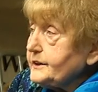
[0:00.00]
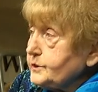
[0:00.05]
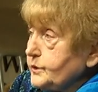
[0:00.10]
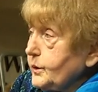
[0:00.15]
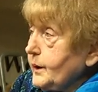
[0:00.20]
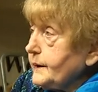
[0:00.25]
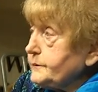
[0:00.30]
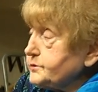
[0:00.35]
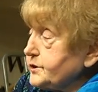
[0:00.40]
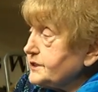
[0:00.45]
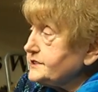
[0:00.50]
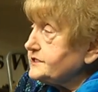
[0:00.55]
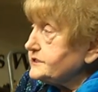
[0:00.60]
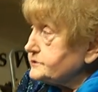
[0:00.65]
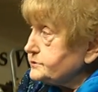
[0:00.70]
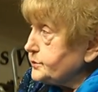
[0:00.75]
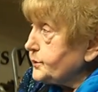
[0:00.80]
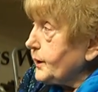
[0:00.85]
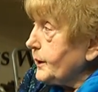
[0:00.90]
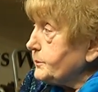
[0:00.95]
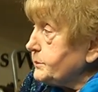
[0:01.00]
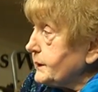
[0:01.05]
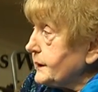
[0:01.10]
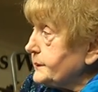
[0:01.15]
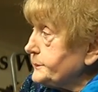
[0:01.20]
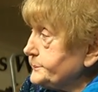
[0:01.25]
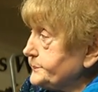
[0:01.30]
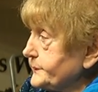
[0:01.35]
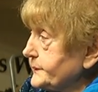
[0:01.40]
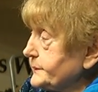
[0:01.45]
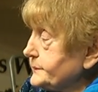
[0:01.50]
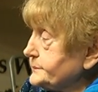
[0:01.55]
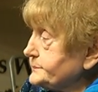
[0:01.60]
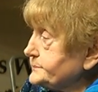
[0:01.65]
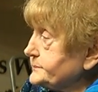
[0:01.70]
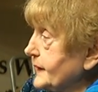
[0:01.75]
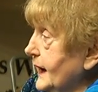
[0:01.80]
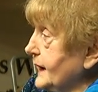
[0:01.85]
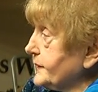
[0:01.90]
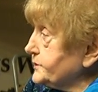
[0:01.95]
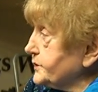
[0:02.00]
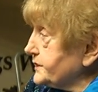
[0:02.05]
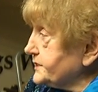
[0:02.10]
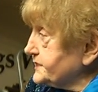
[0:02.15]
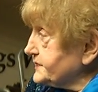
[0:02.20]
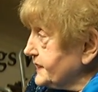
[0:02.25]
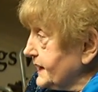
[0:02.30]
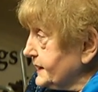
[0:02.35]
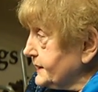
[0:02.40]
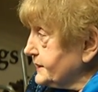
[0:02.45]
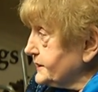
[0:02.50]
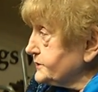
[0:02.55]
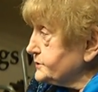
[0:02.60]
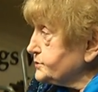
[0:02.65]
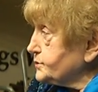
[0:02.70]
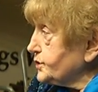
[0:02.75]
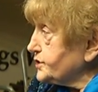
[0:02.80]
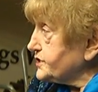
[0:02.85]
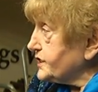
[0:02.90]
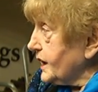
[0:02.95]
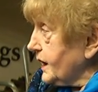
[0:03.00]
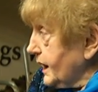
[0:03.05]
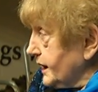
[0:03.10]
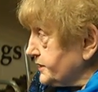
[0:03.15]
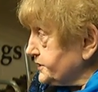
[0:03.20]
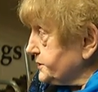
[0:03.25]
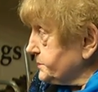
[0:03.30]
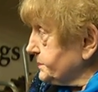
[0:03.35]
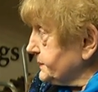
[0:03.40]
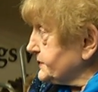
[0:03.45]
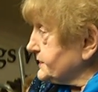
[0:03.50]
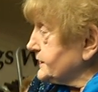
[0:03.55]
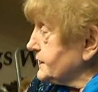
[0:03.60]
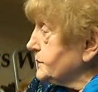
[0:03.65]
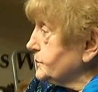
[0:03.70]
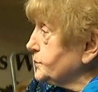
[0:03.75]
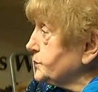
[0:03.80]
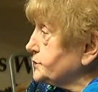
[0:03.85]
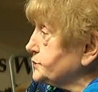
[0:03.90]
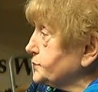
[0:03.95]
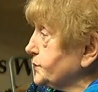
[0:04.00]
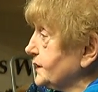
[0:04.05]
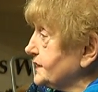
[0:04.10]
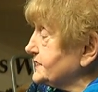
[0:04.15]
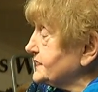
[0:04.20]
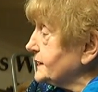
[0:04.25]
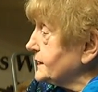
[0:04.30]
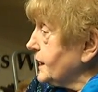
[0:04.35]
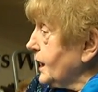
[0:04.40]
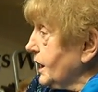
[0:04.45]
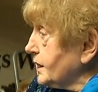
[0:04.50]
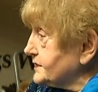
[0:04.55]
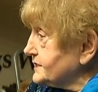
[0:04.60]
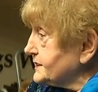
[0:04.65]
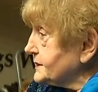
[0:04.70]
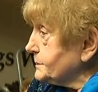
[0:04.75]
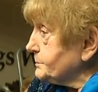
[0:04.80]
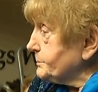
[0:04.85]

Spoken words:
knew I was in trouble. I was taken to the hospital, which was another